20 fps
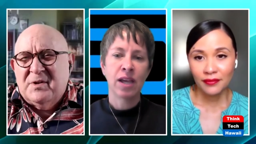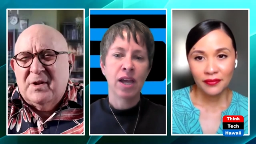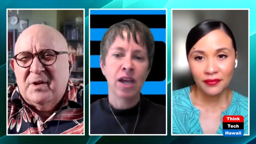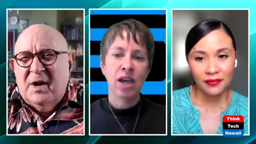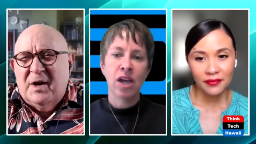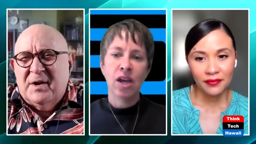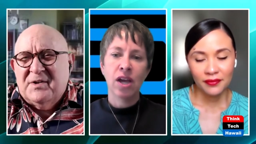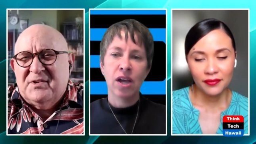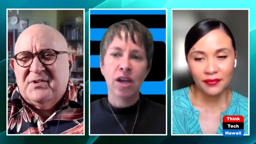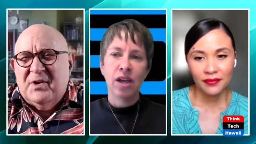Speaker 1: a
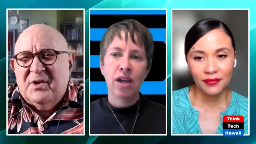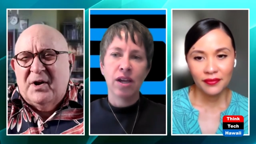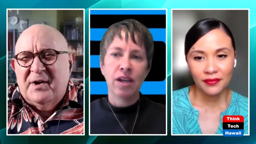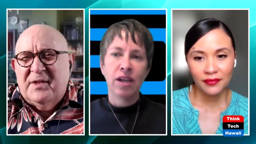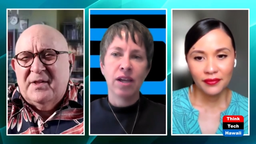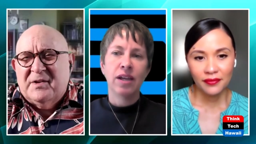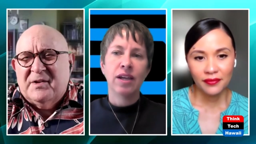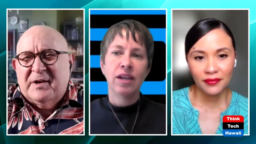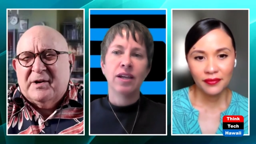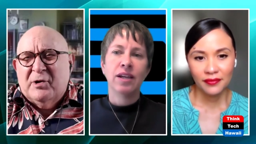lot of study.
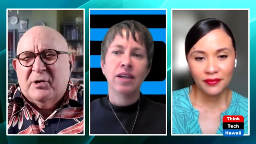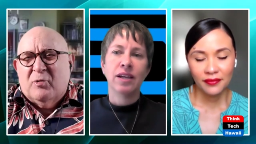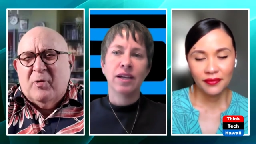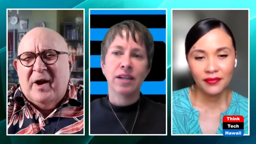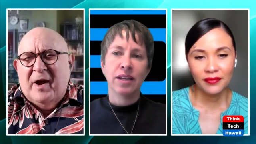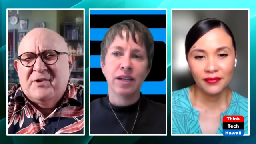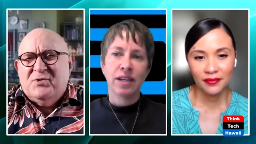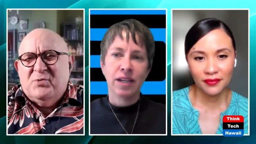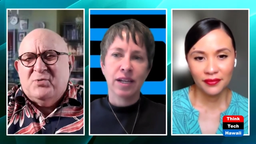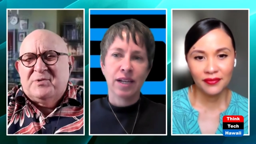It's like a
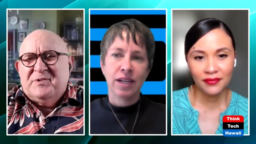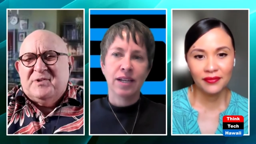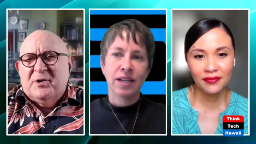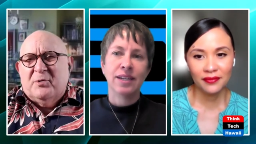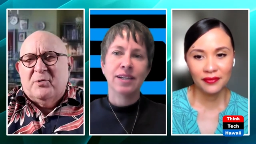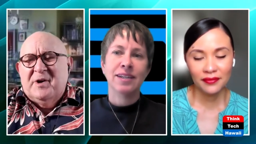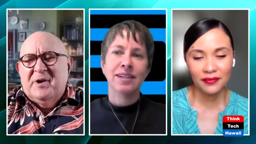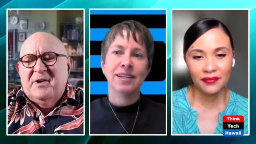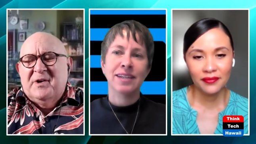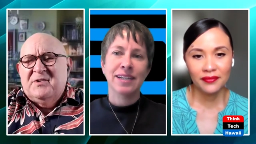graduate
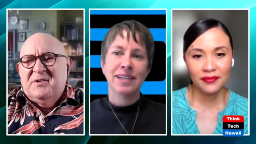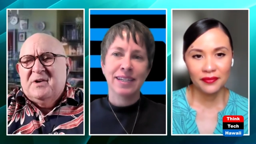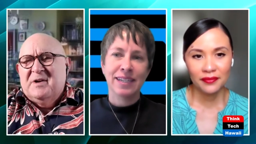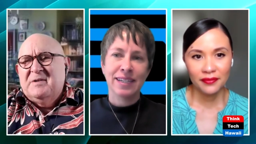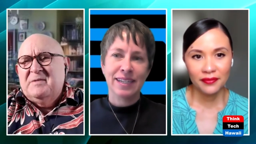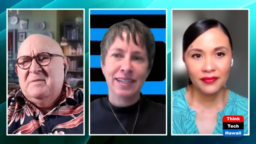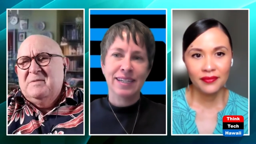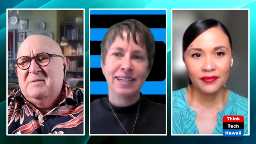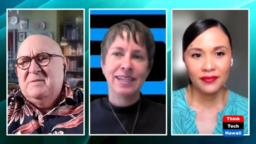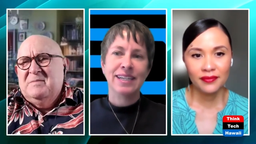degree, isn't
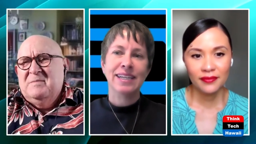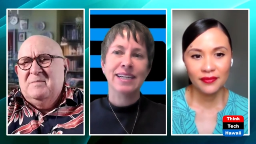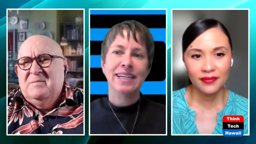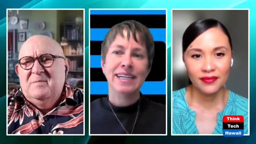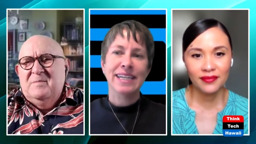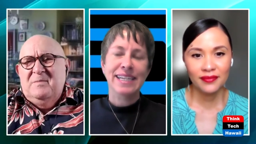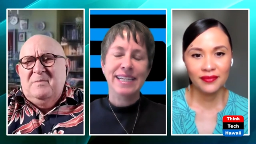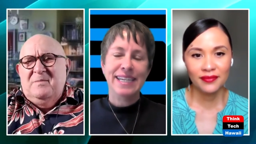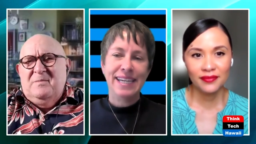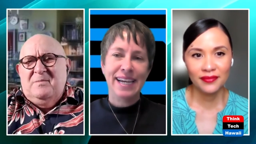it?
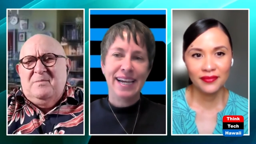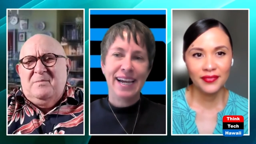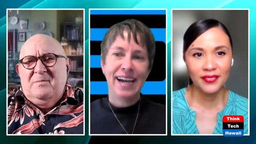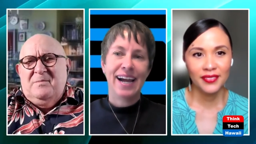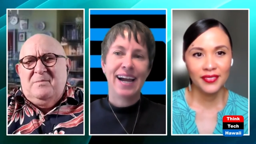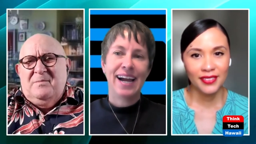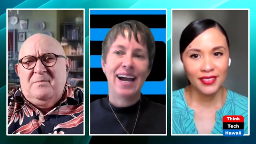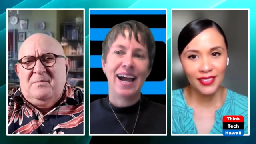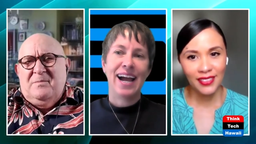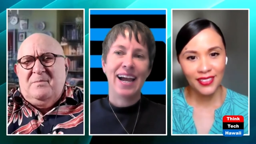
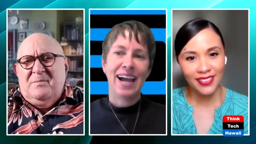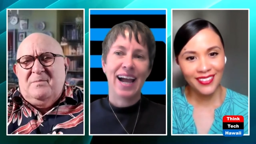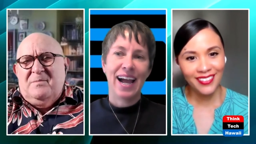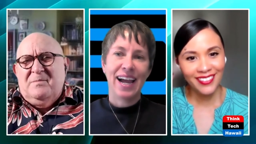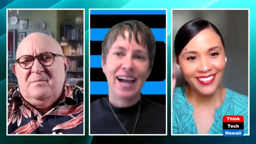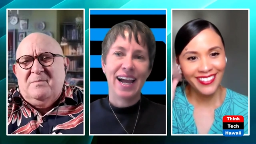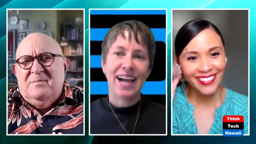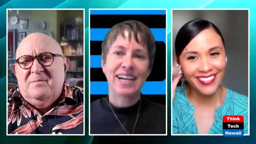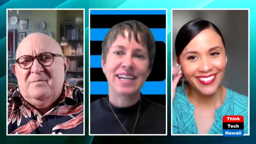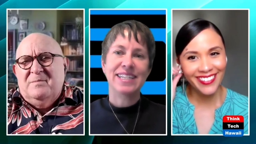
Speaker 2: Yeah,
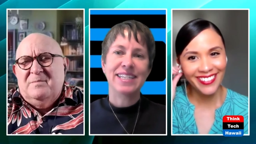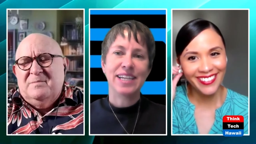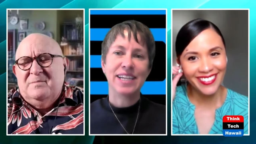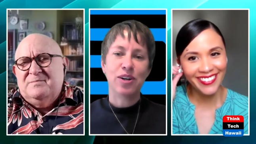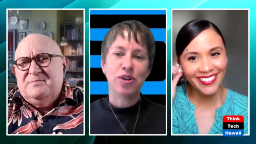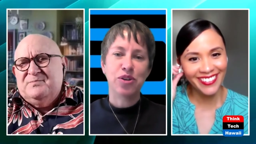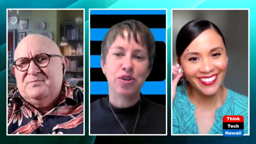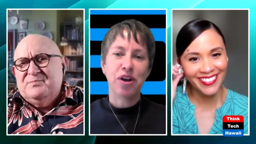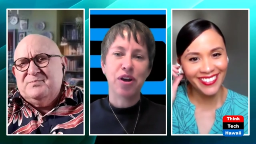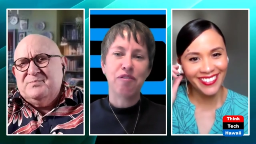I can
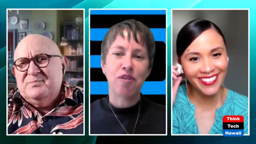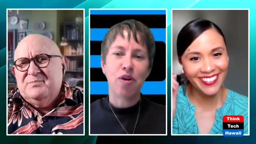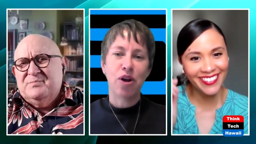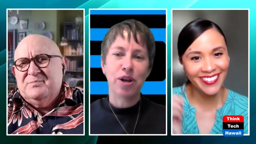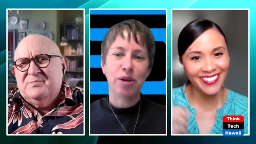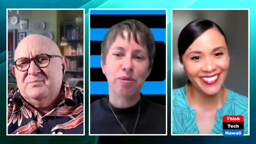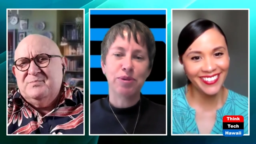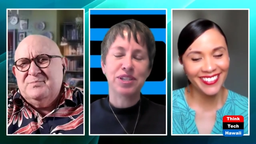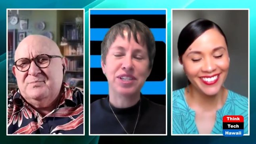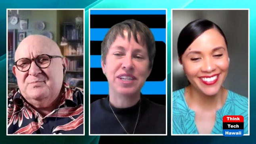tell you I've
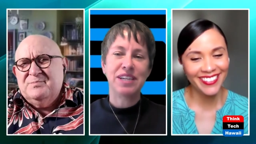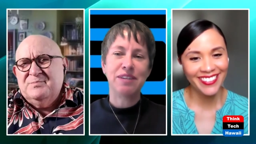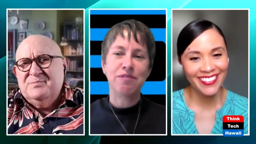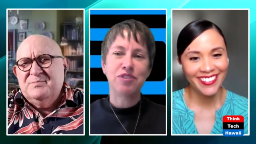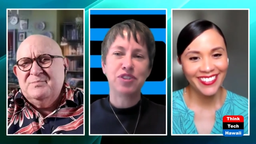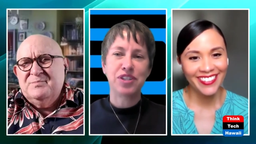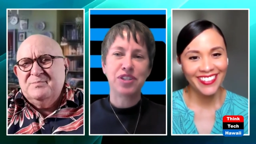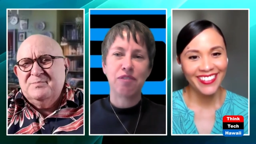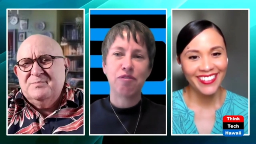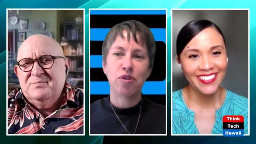already received
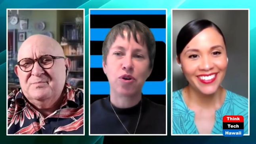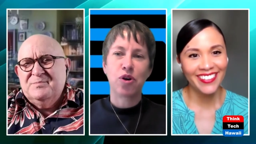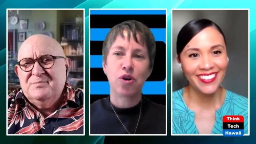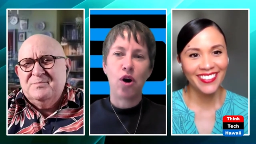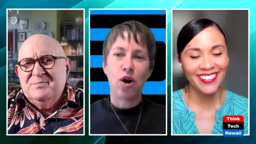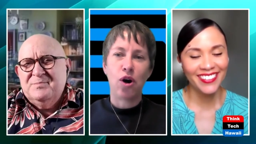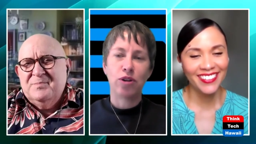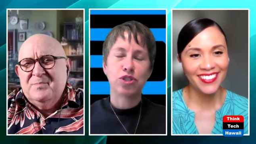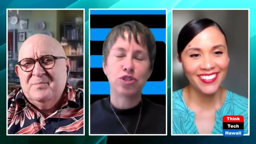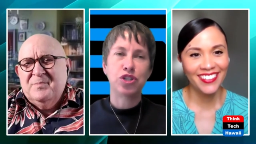several
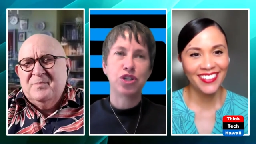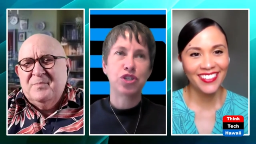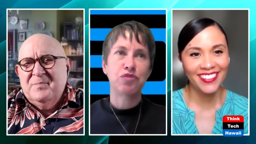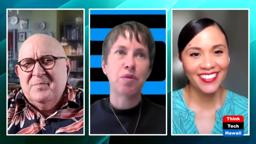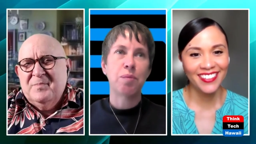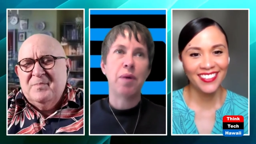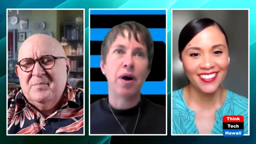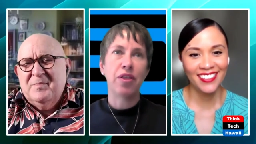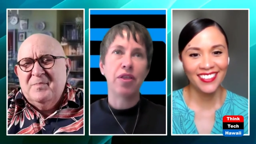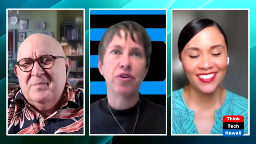calls just
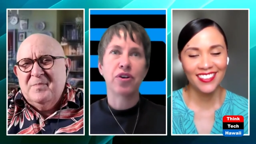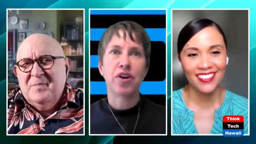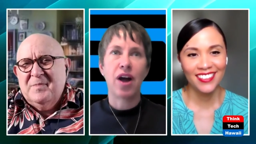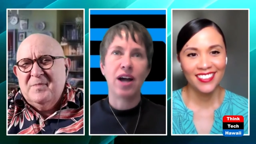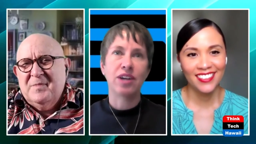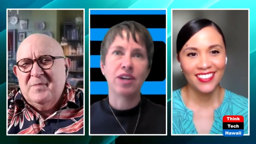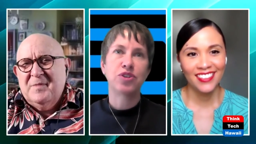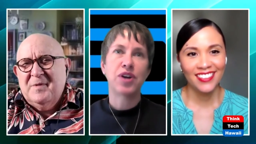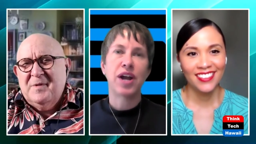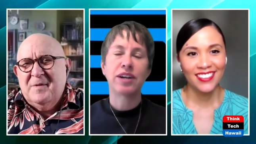from other
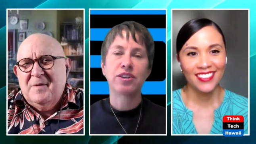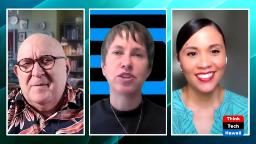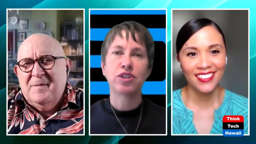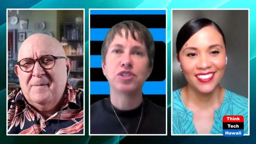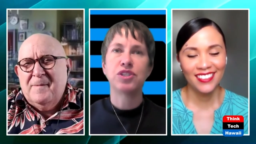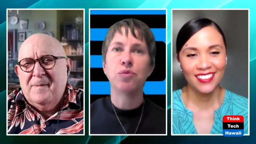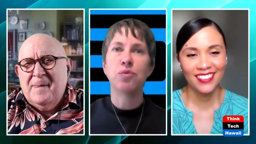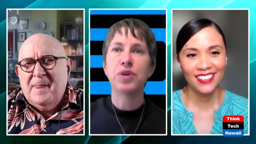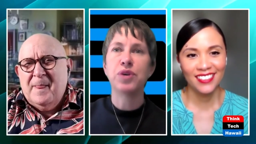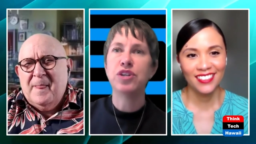contractors
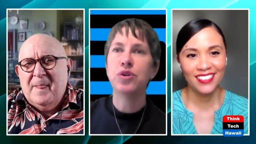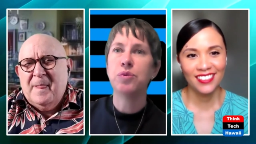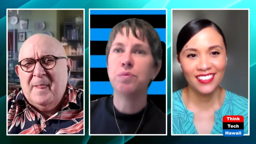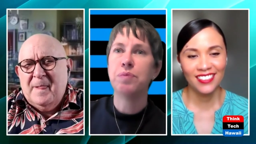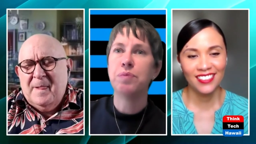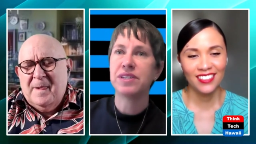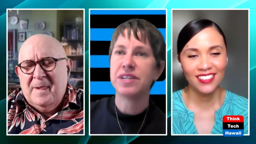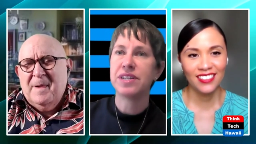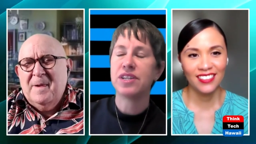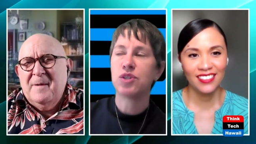that we do
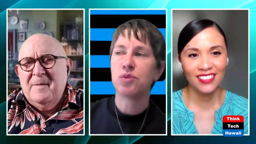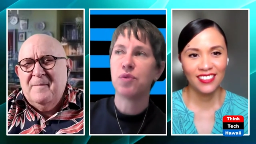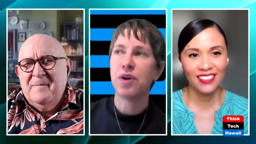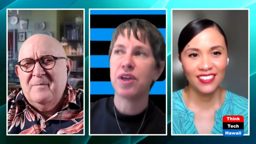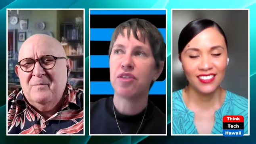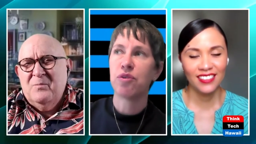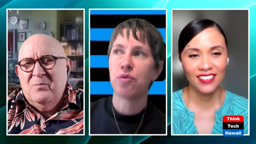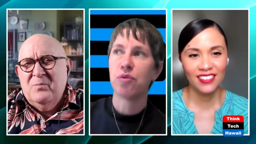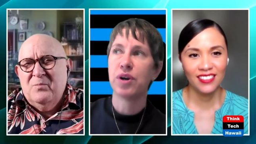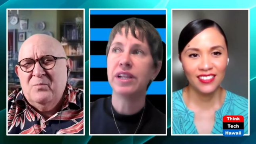business
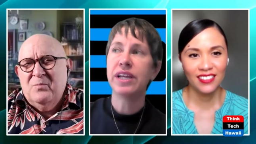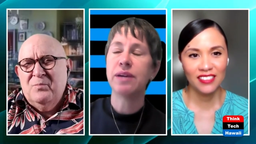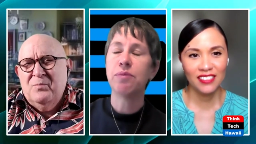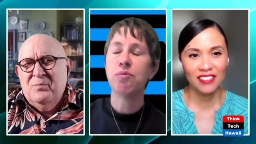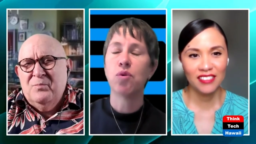with, really